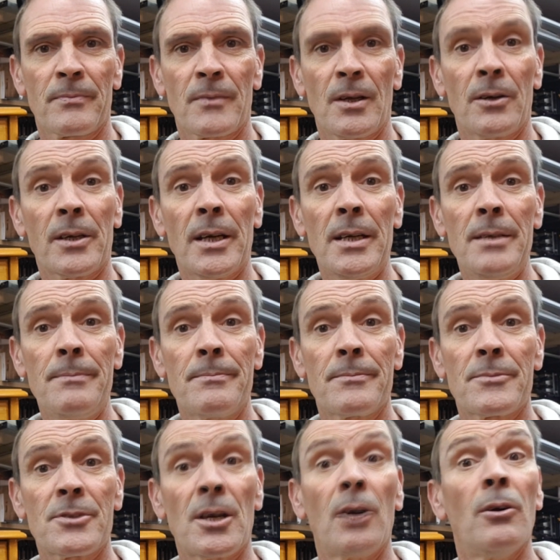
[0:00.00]
Okay,
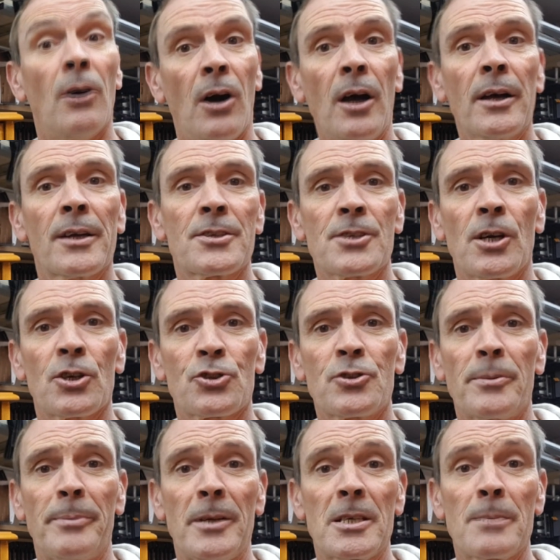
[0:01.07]
so I'm going to start
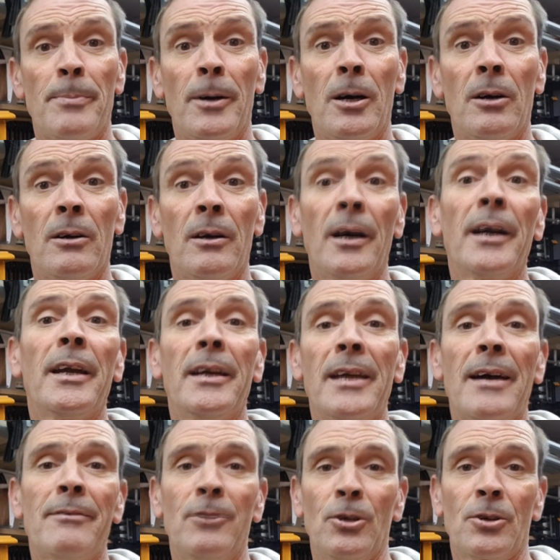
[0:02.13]
stripping this apart and then
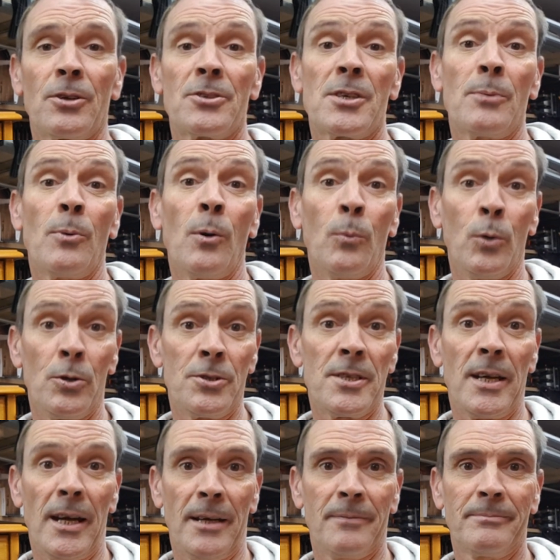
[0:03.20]
have a look and see what wood's
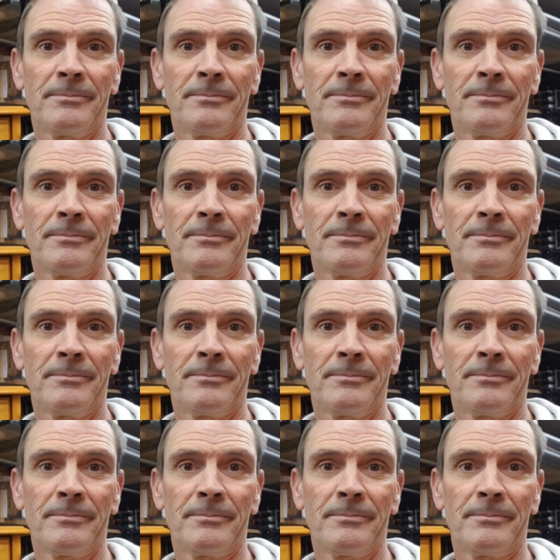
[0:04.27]
in it.